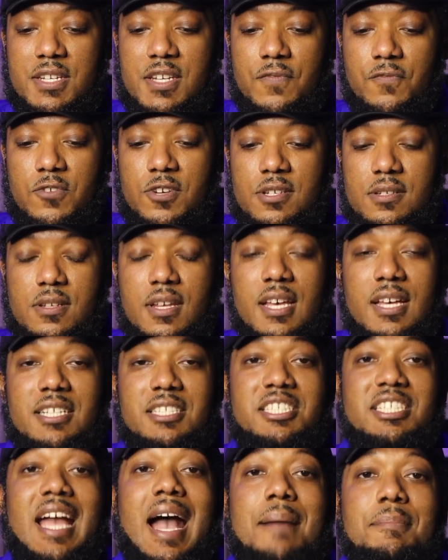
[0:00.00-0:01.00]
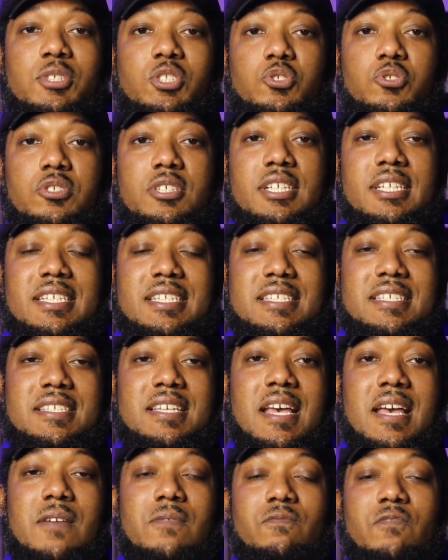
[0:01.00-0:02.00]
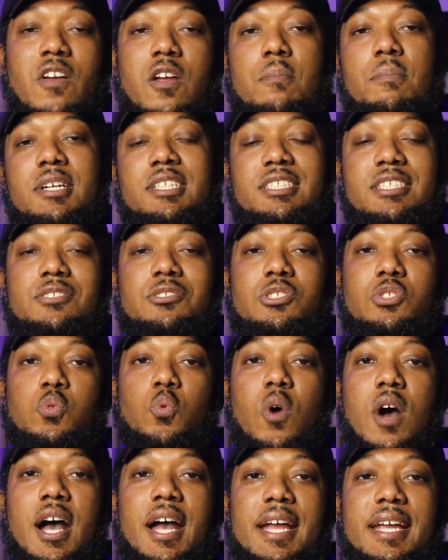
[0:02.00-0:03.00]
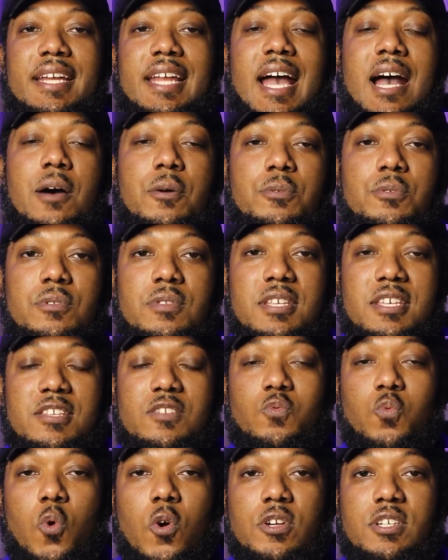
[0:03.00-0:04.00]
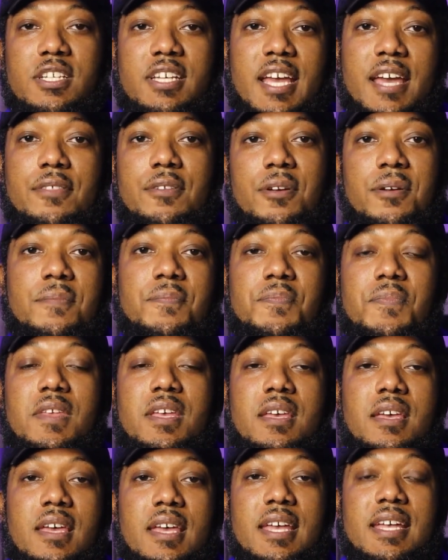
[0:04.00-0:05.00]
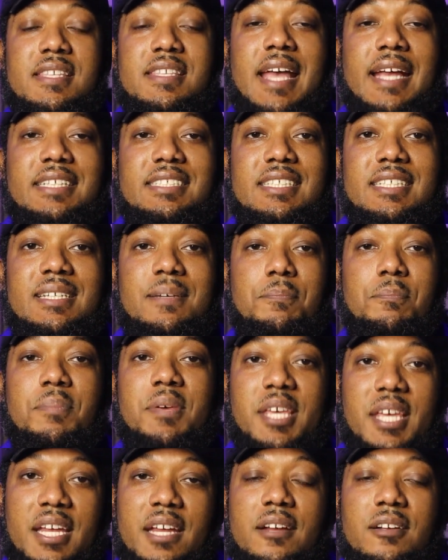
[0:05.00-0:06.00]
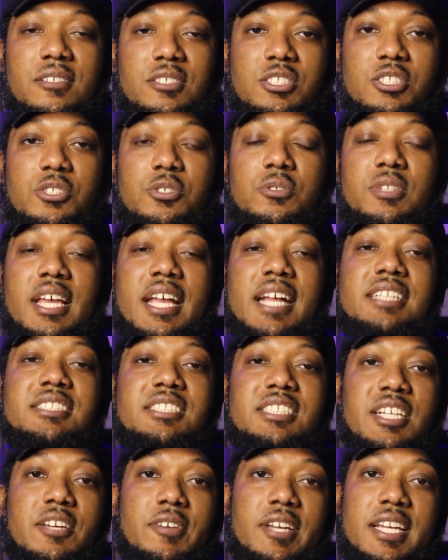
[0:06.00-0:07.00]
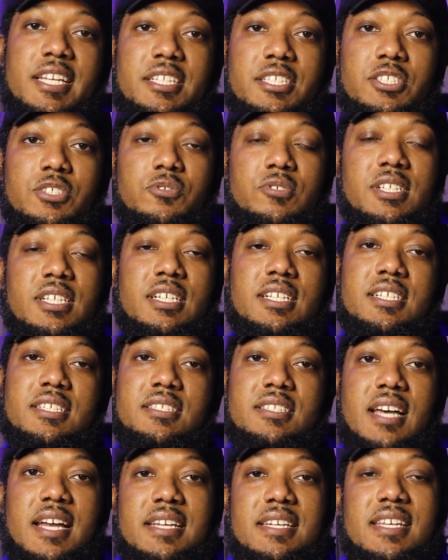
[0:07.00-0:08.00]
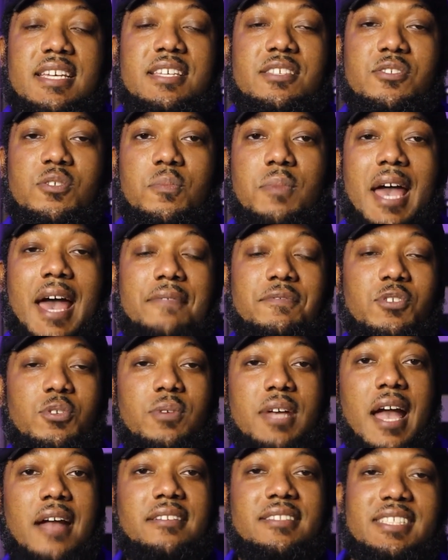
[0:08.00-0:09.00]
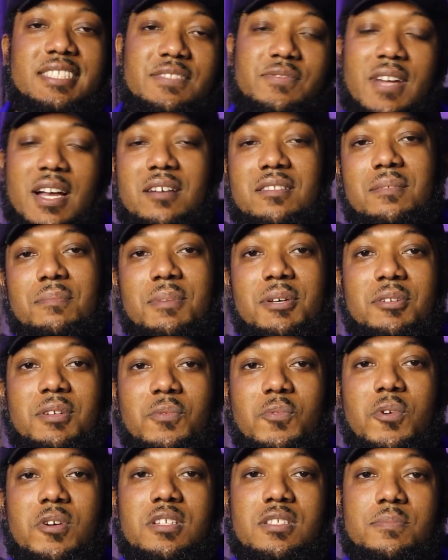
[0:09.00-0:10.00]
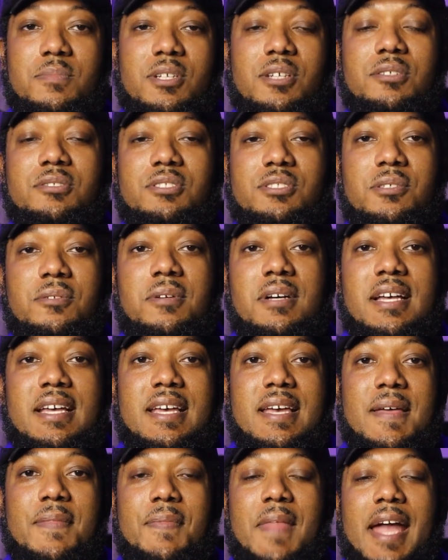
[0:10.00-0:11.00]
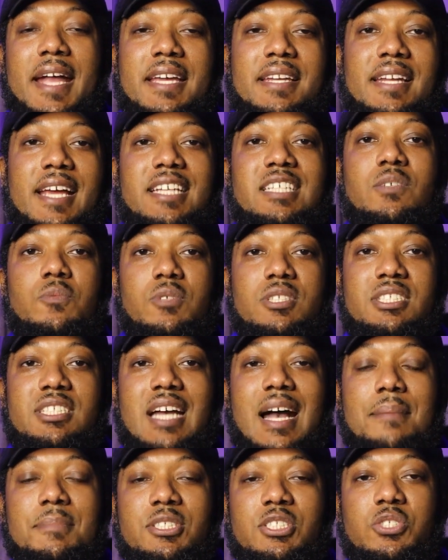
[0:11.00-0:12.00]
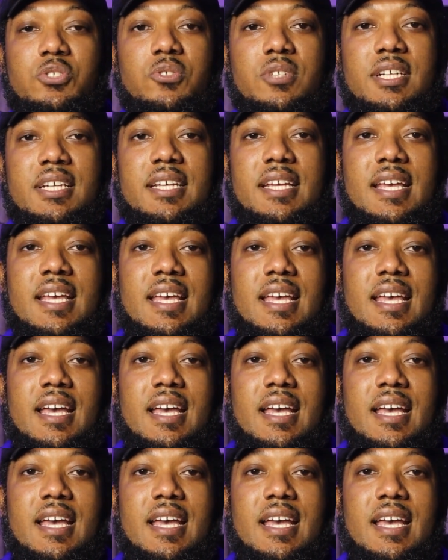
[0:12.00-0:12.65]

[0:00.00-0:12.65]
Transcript: different geometry is very much intertwined. How do these work together? It's actually a peer to the engineering industry, because the idea is you have to do calculations for how the building works, but also that connection with geometry,